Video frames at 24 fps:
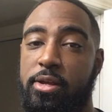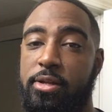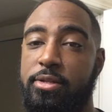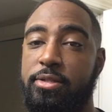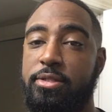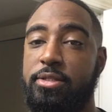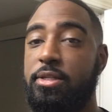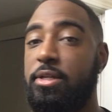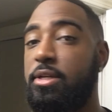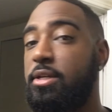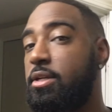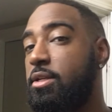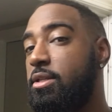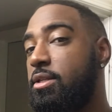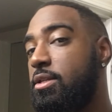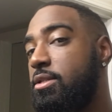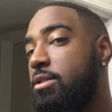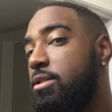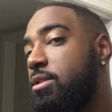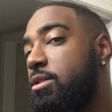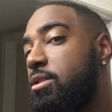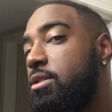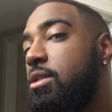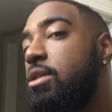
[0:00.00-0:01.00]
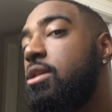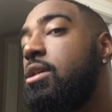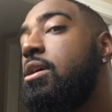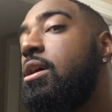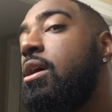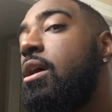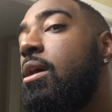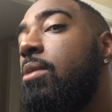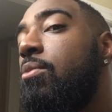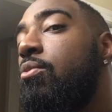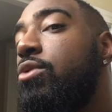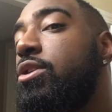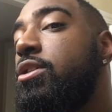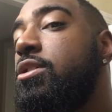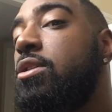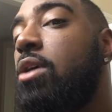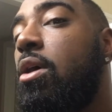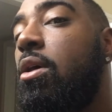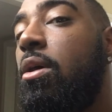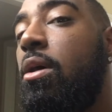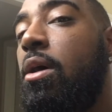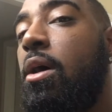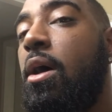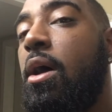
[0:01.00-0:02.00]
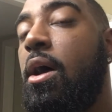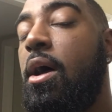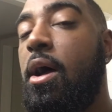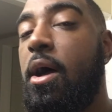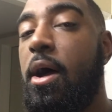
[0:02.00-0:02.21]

it and seen it, and this is the result.